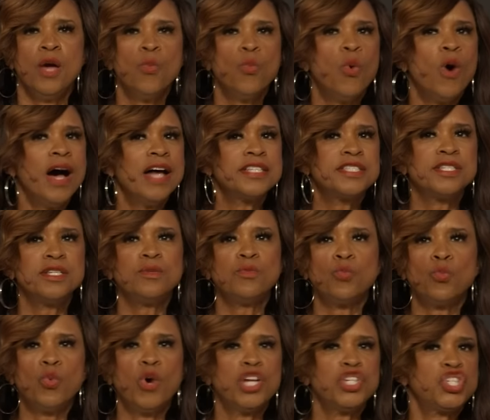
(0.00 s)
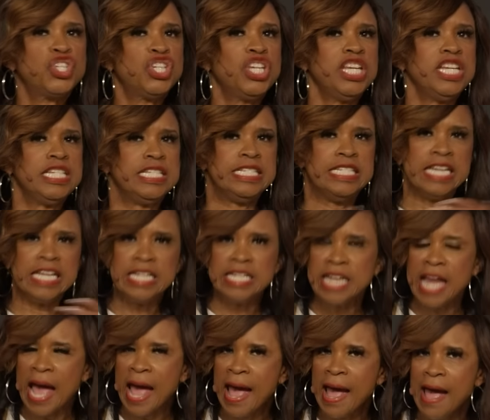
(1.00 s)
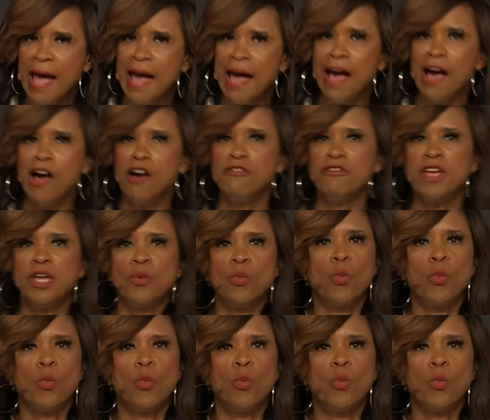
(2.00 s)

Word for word: It wasn't what she didn't have.